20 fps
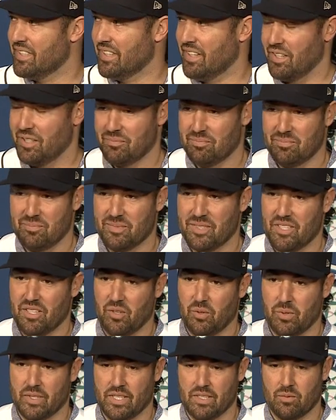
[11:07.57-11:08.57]
Um, you know,
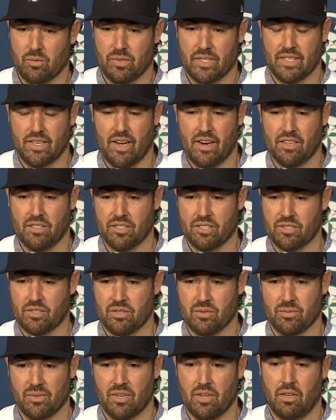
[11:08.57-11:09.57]
we, we got on a
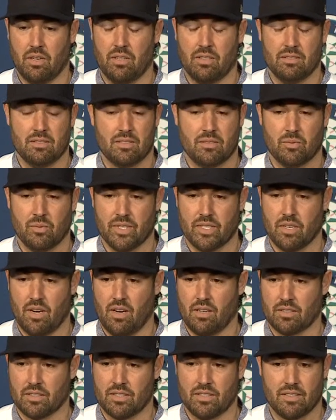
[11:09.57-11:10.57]
Zoom call, we
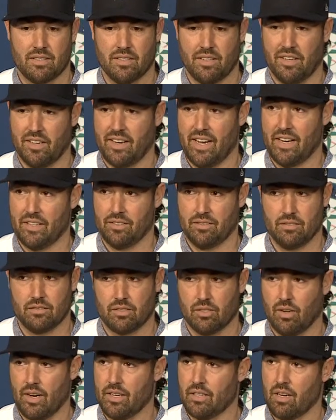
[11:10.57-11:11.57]
talked, uh, had
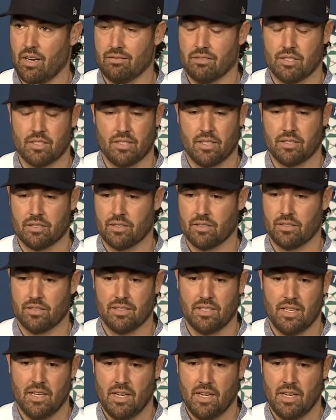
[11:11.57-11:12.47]
great conversation,